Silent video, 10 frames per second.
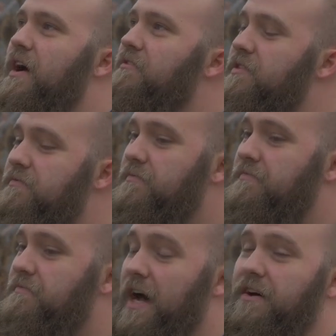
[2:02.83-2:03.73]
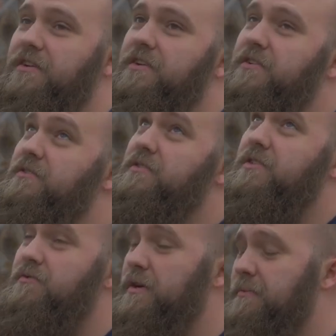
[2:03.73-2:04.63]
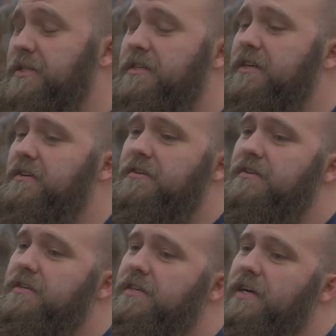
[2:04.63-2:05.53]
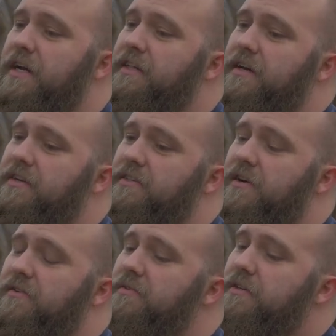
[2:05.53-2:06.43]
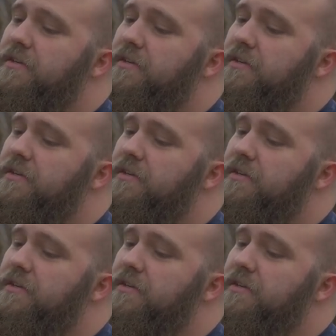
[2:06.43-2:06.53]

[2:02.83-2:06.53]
haven't found a discrepancy or anything. So